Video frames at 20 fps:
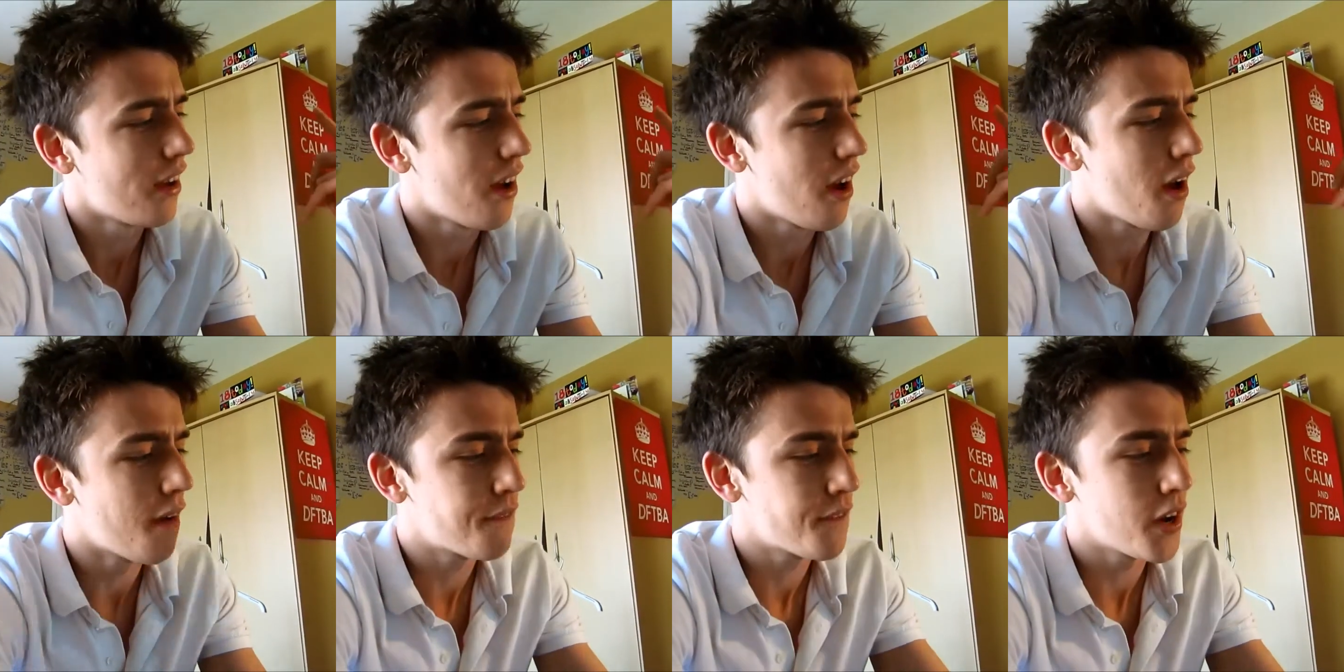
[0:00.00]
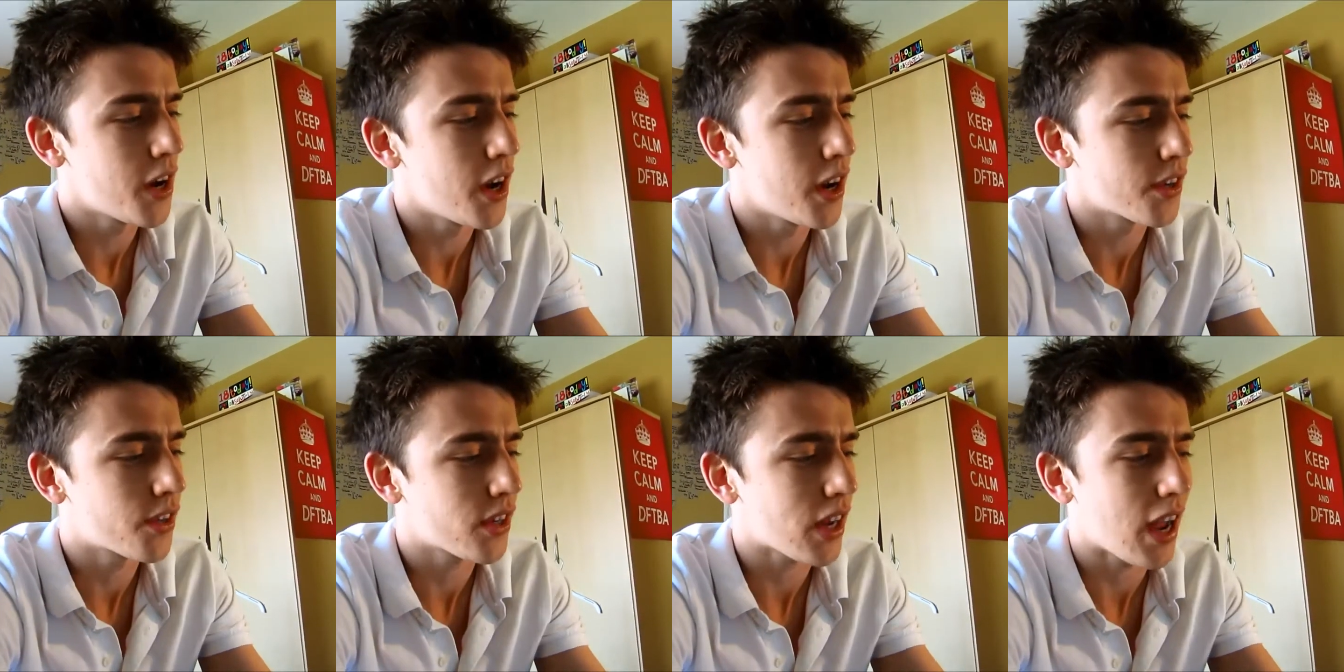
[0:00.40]
a
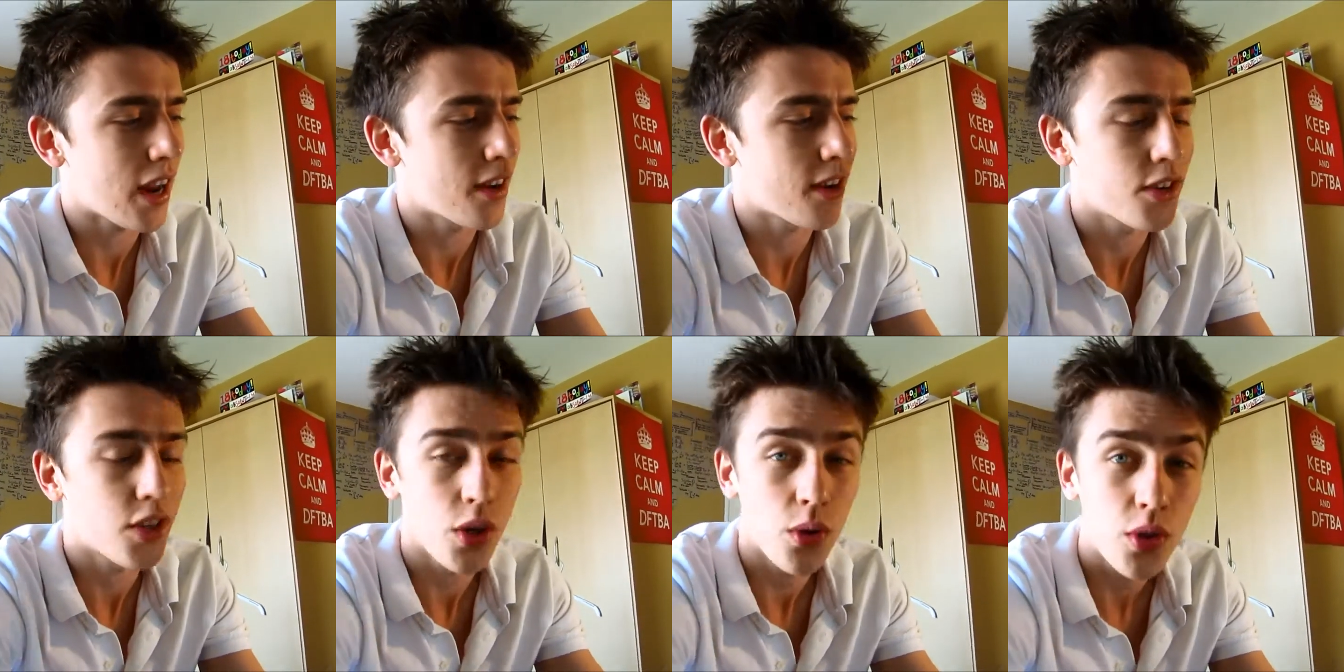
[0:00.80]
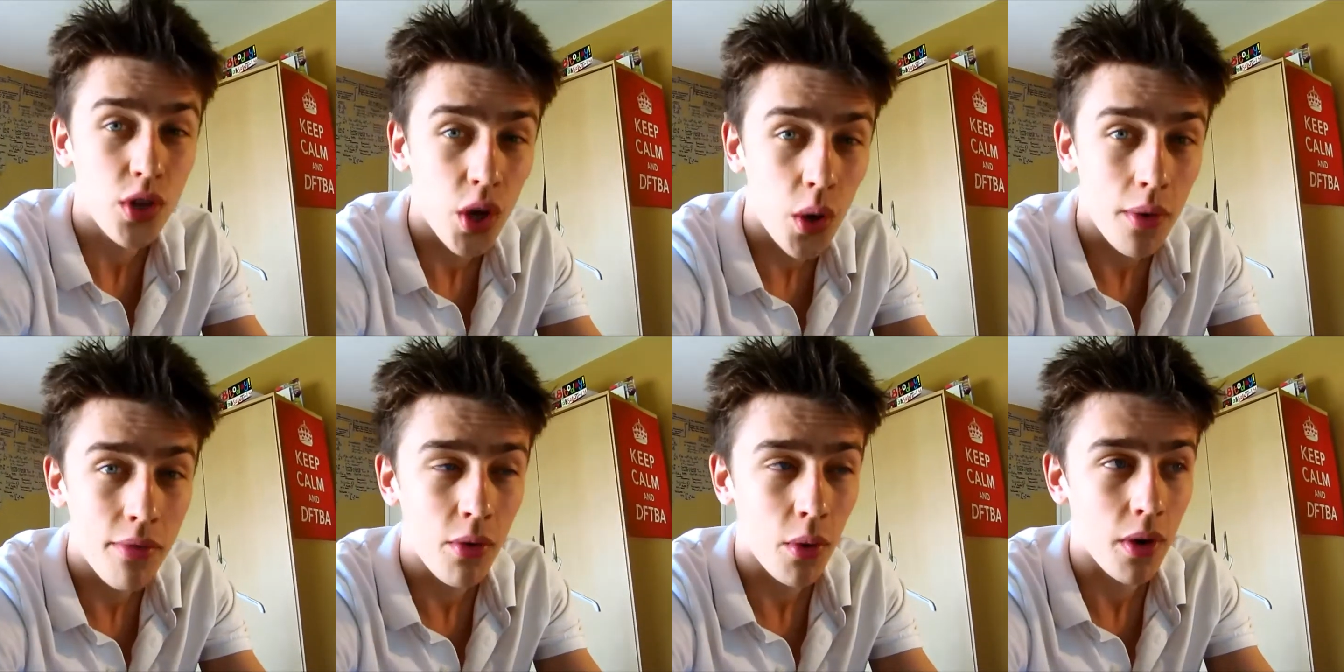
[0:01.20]
first and a 2
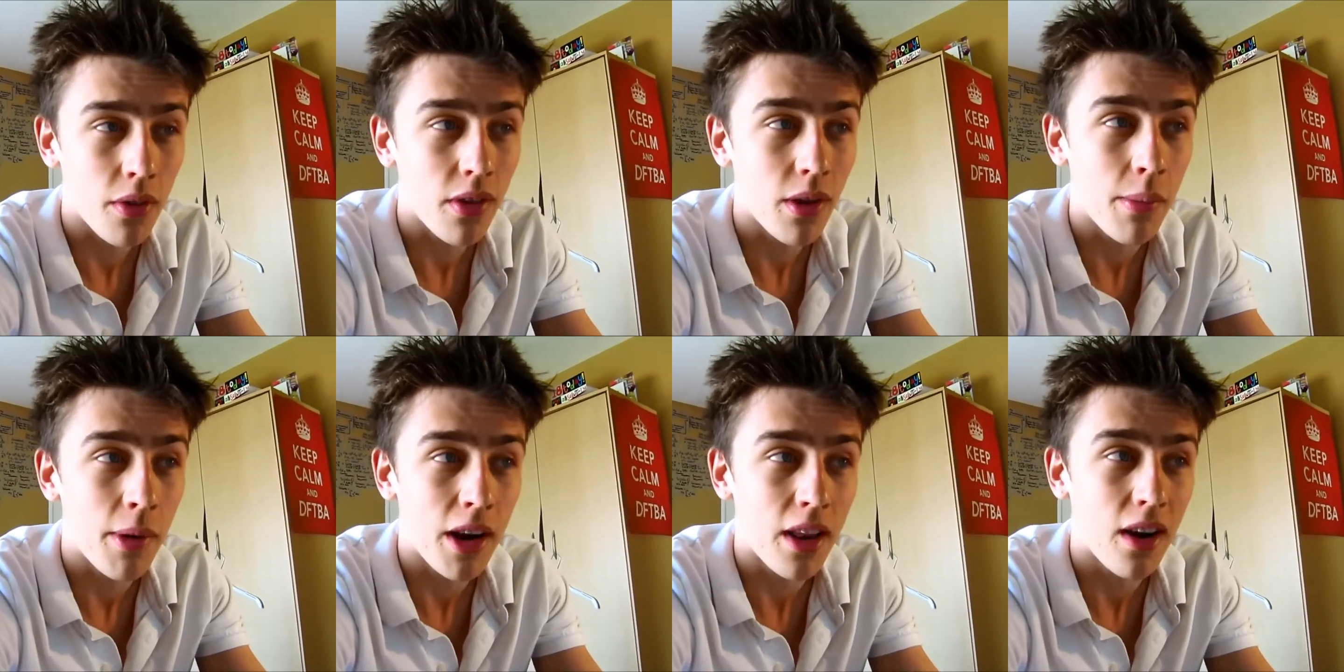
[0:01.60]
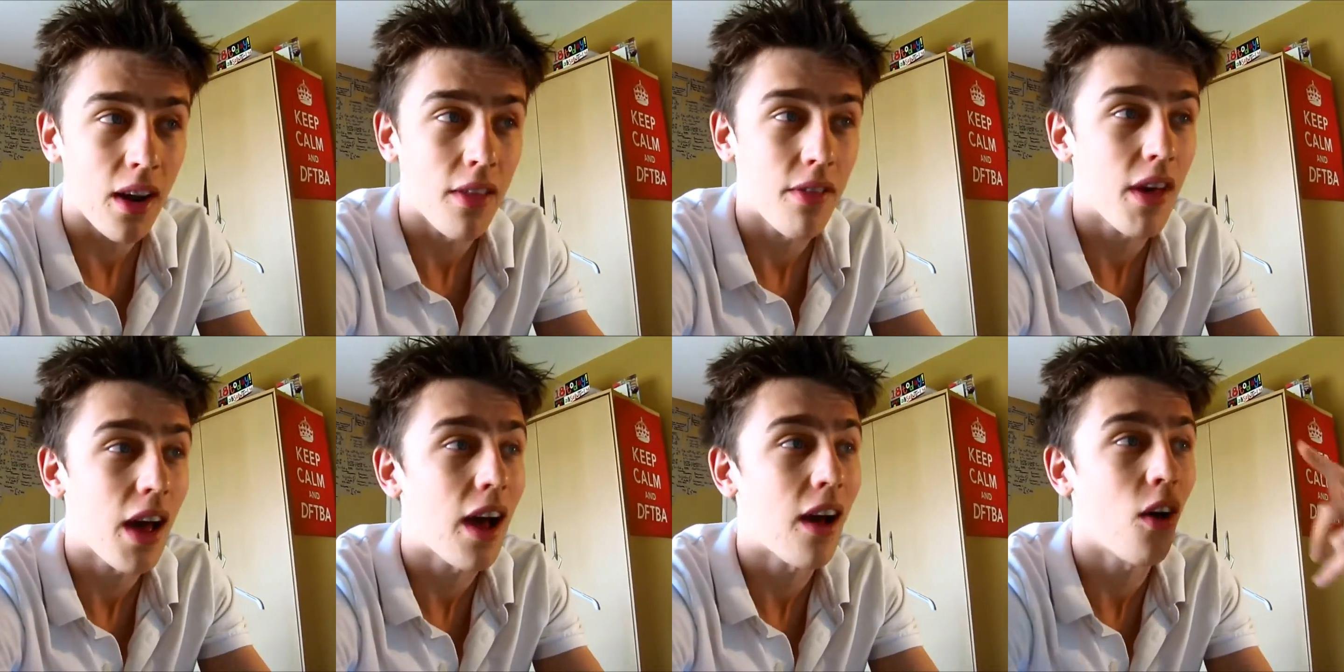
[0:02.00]
2 if you want to think about it
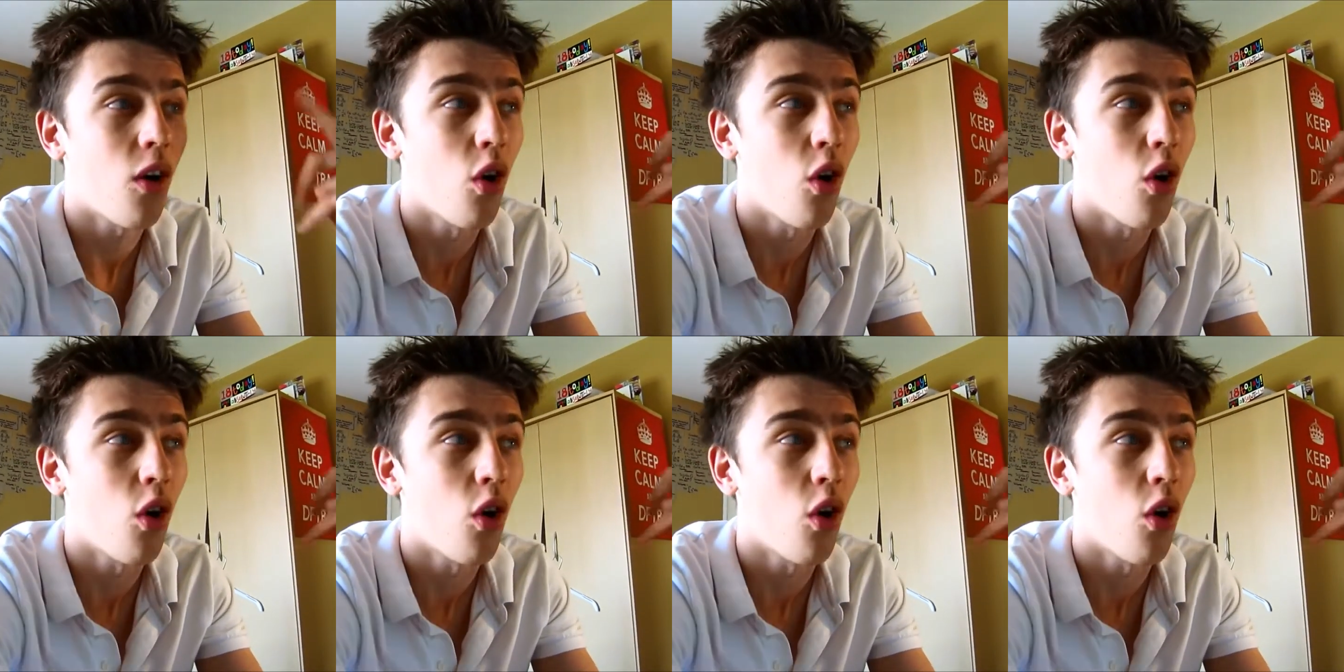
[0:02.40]
like that,